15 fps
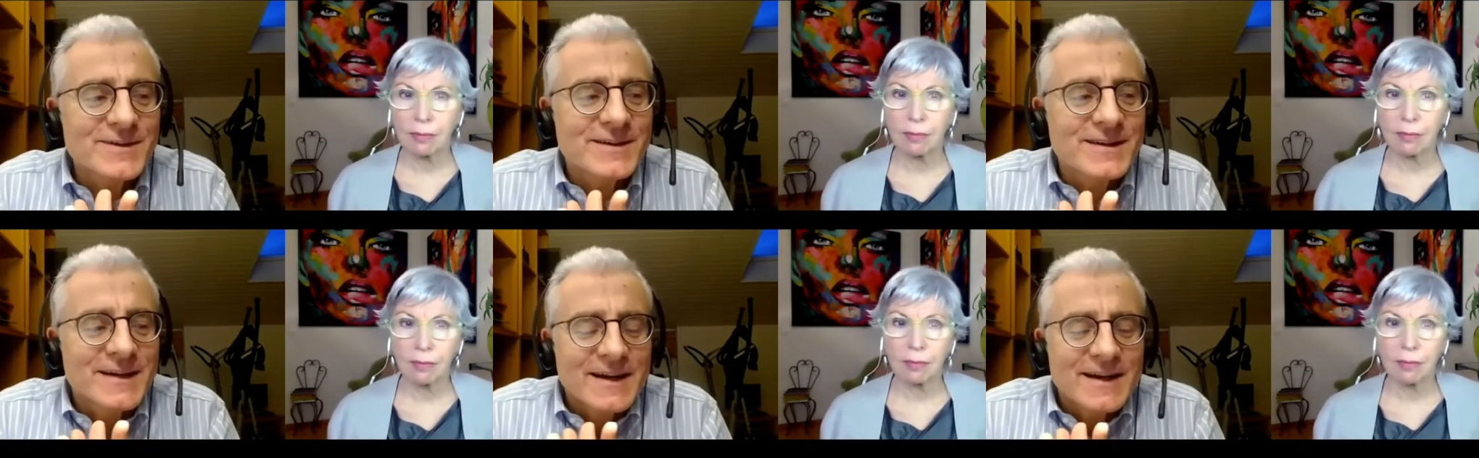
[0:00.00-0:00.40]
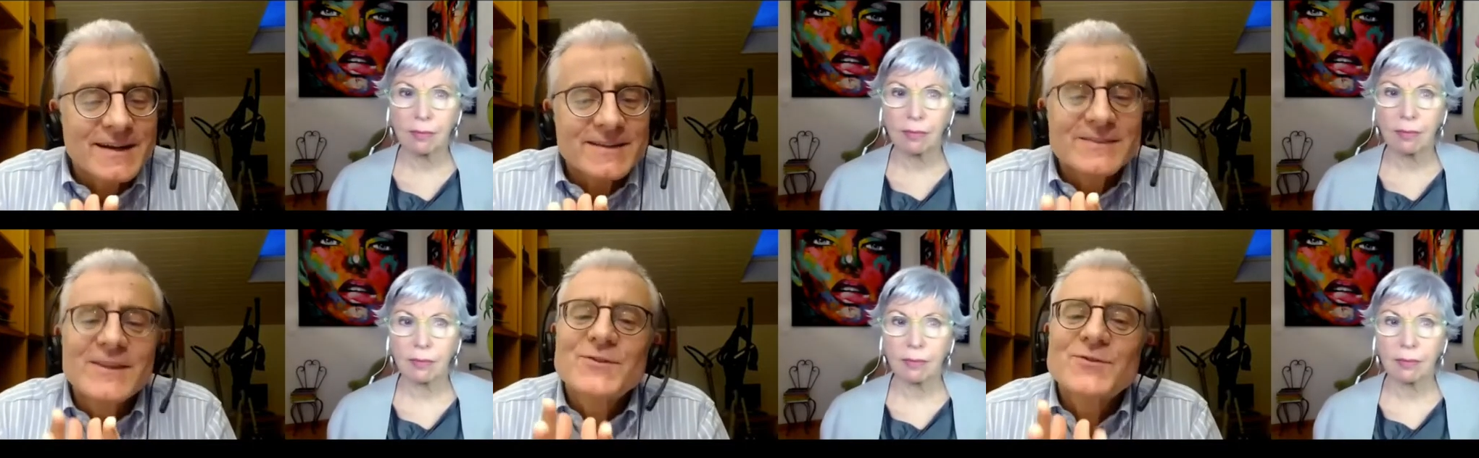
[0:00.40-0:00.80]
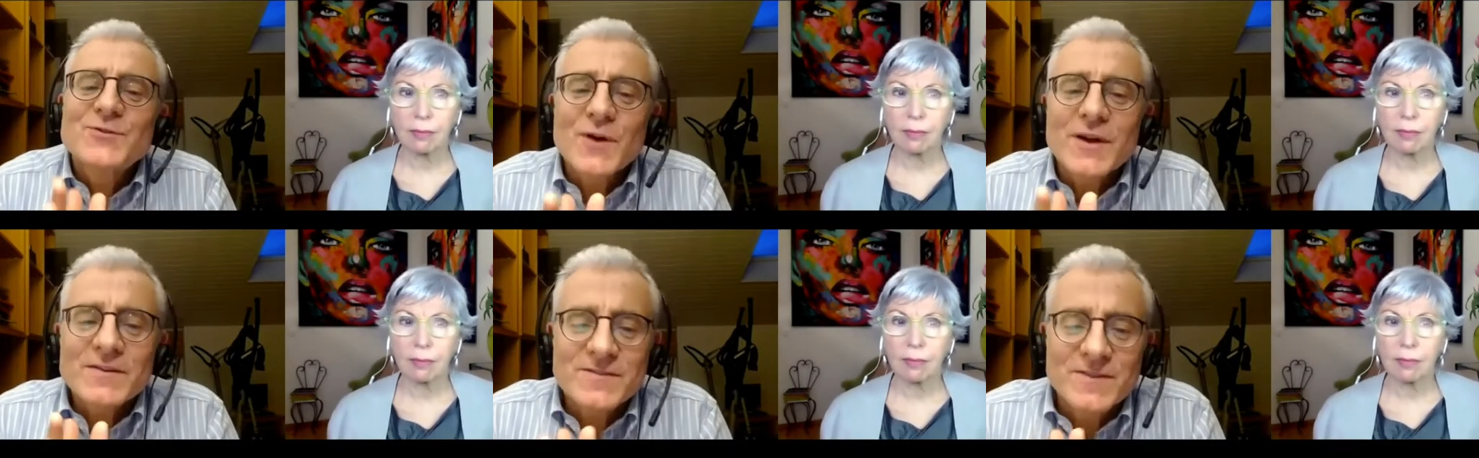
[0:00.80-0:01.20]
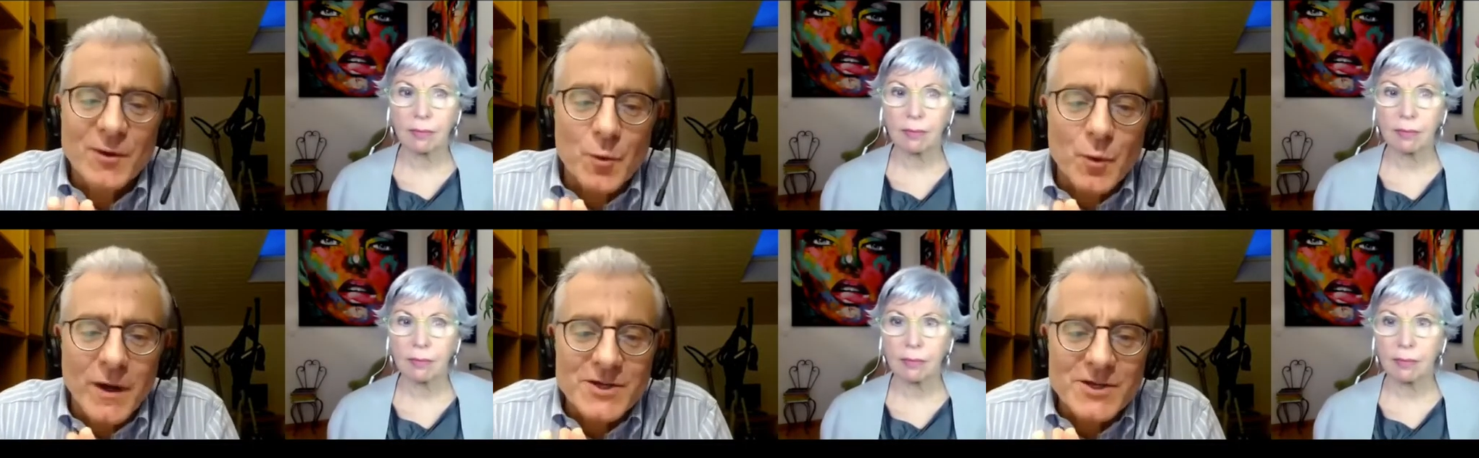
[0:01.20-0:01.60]
Speaker 1: uh, the trust
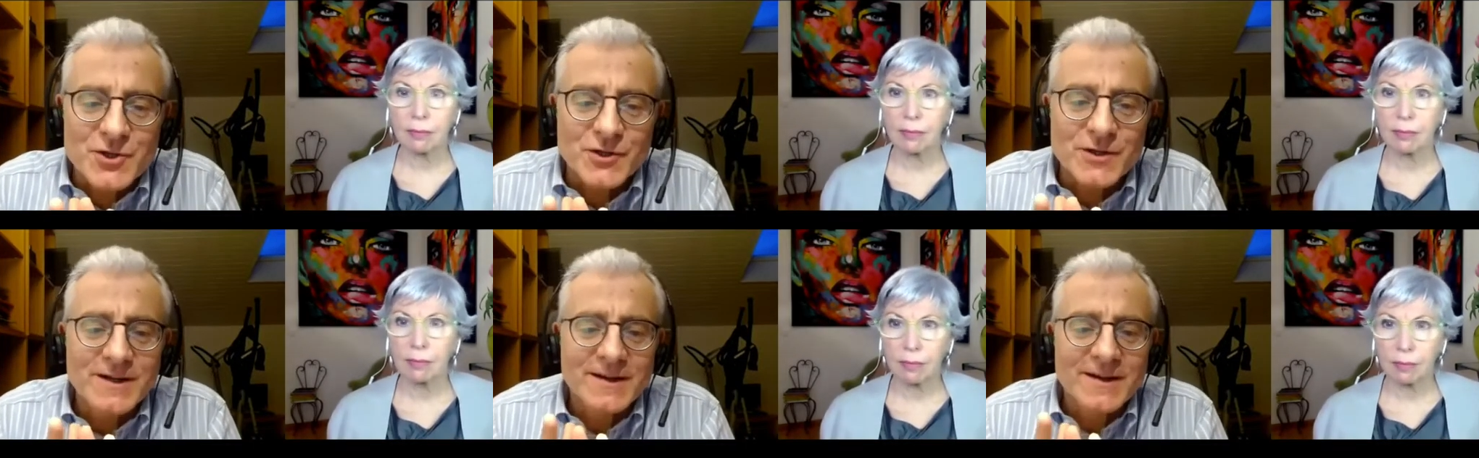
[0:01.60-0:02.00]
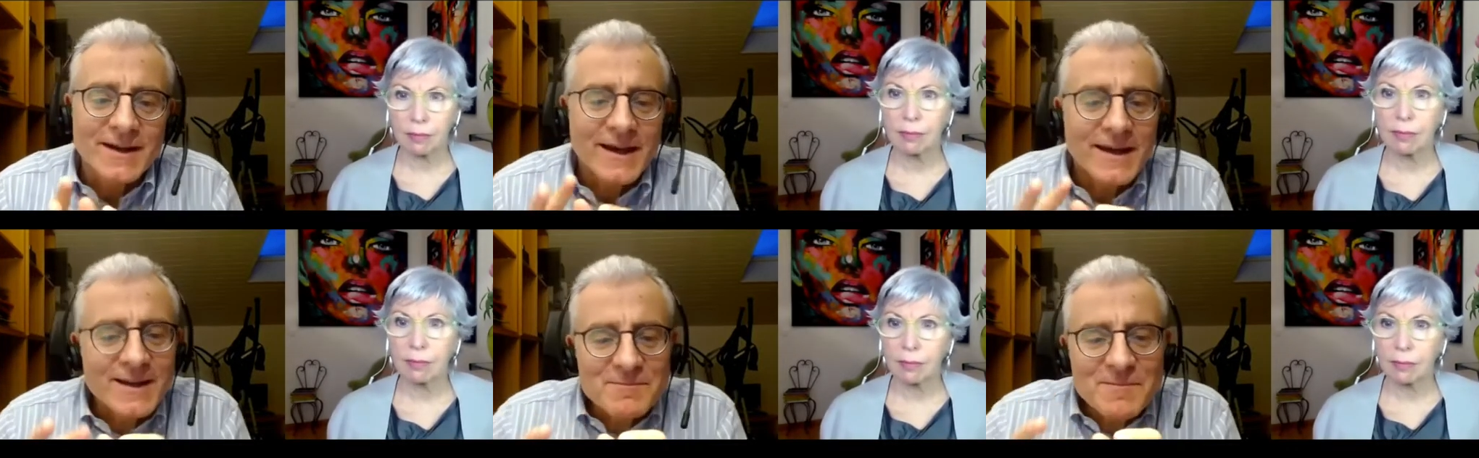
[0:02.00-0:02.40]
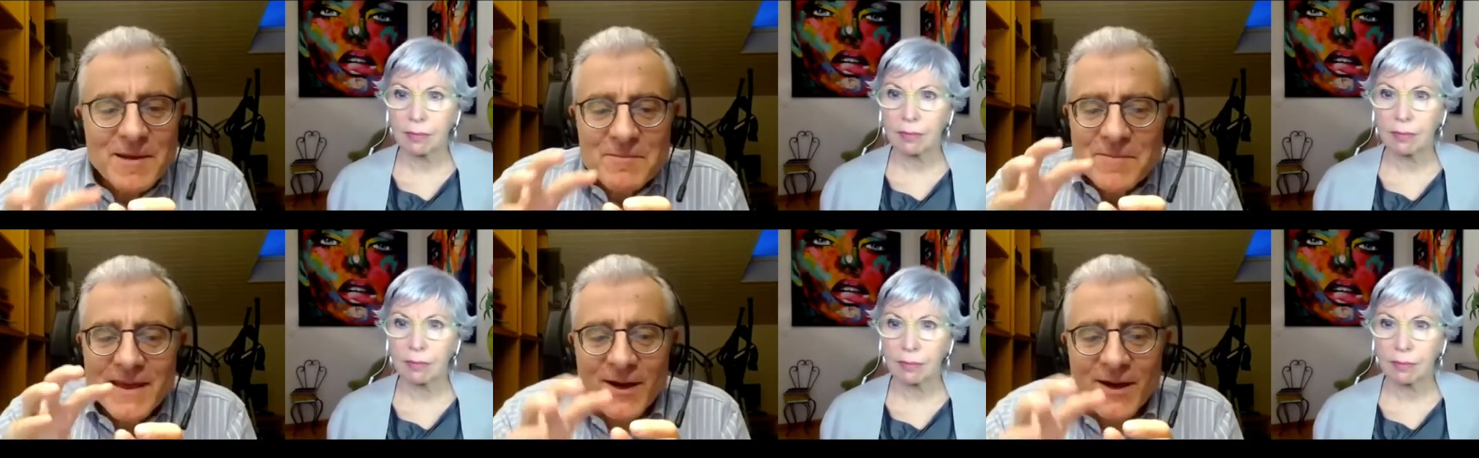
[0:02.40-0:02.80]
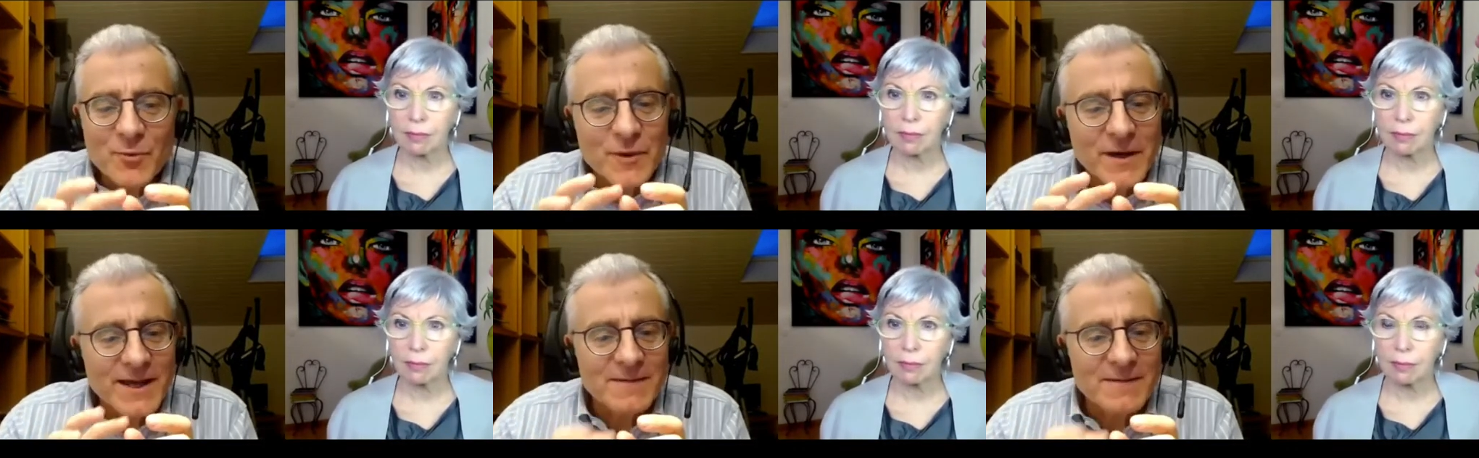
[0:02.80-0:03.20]
equation, and maybe a
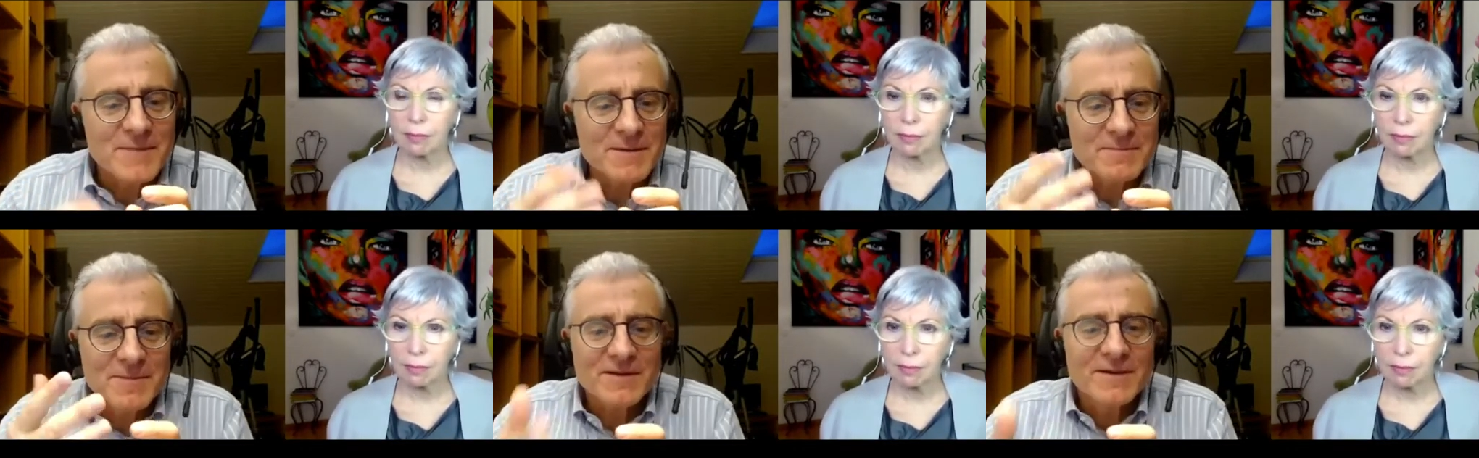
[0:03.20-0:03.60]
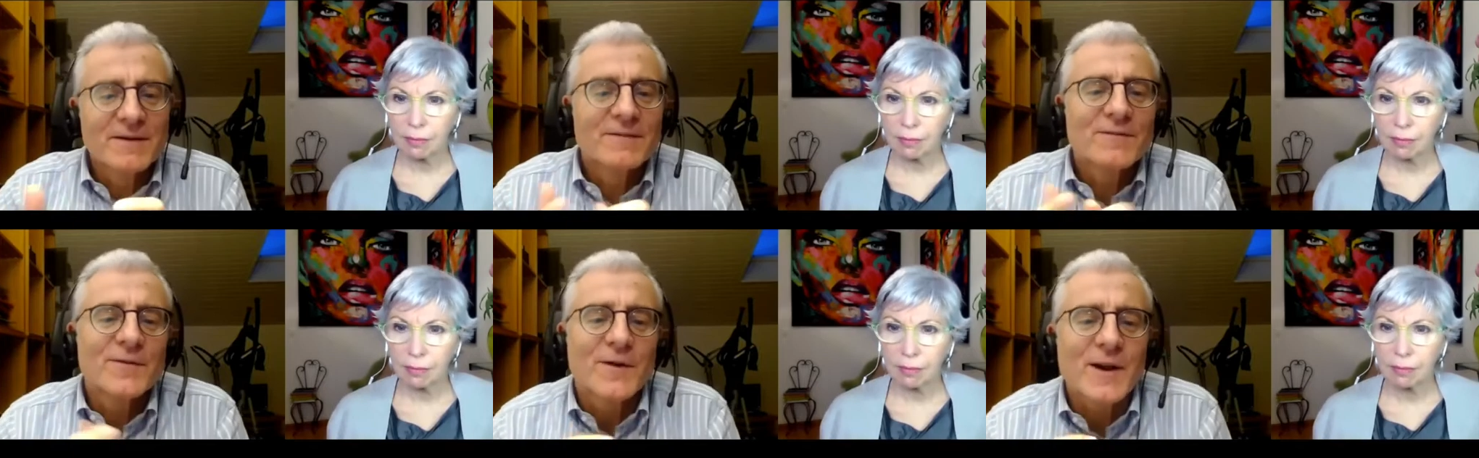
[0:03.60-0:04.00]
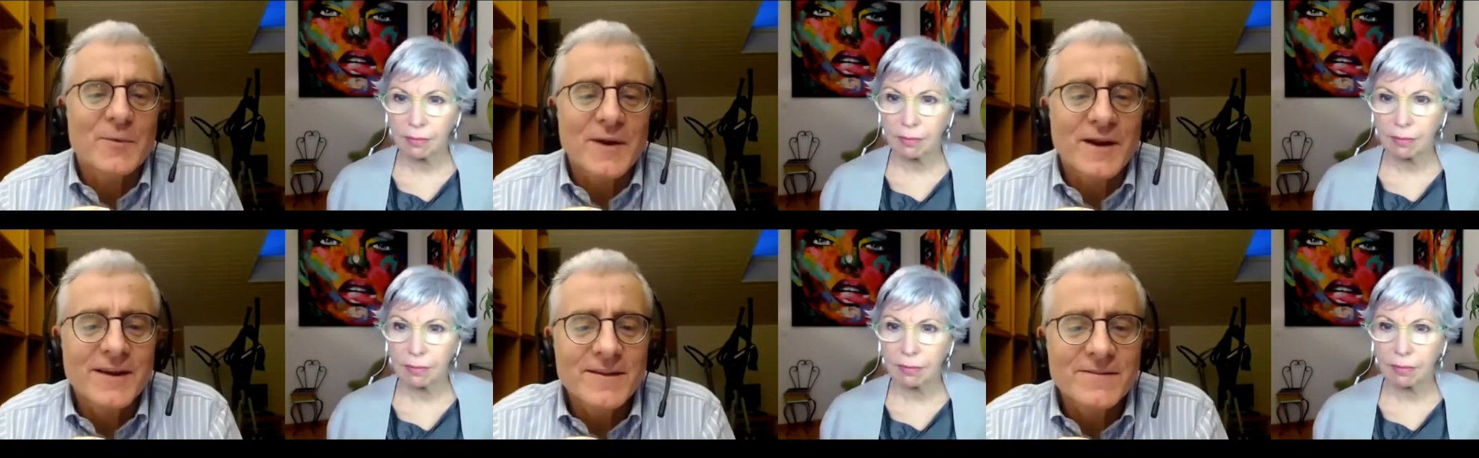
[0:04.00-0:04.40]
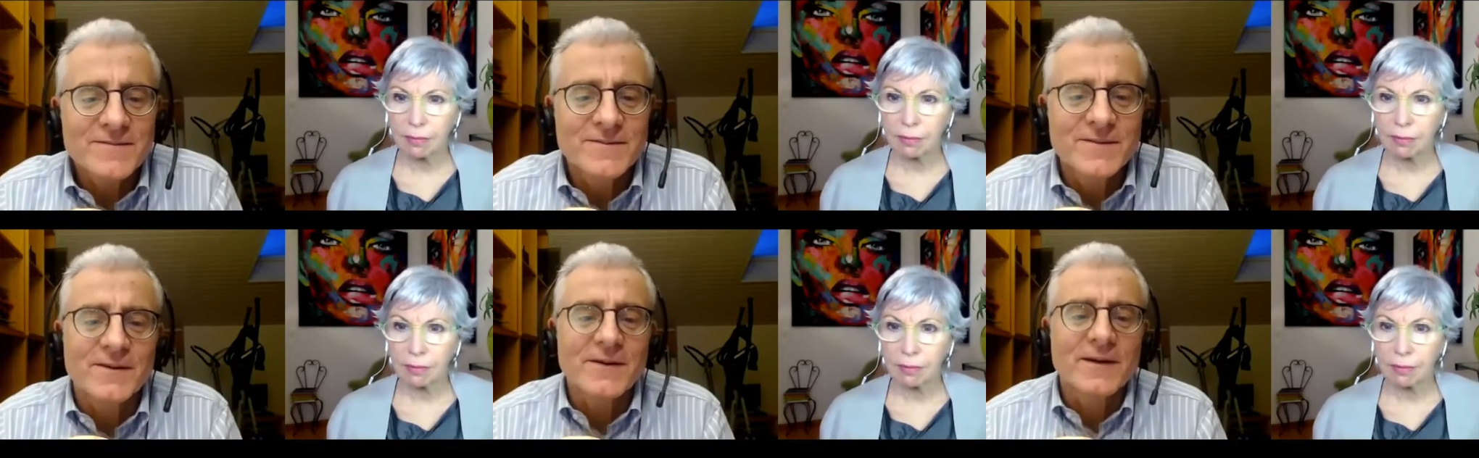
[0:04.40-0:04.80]
way, maybe for our
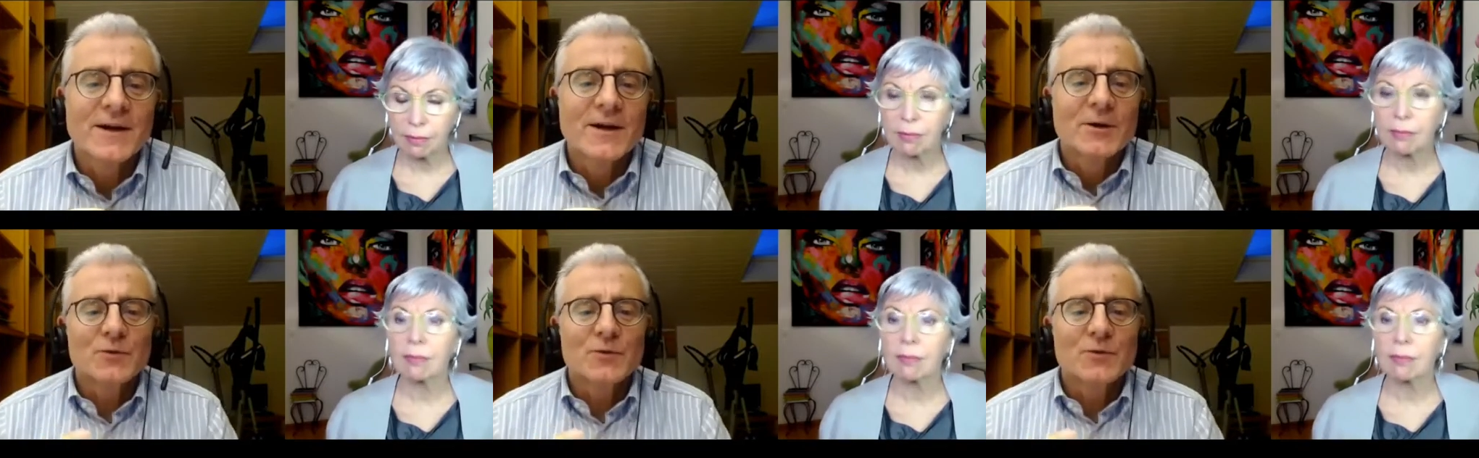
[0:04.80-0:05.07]
listener,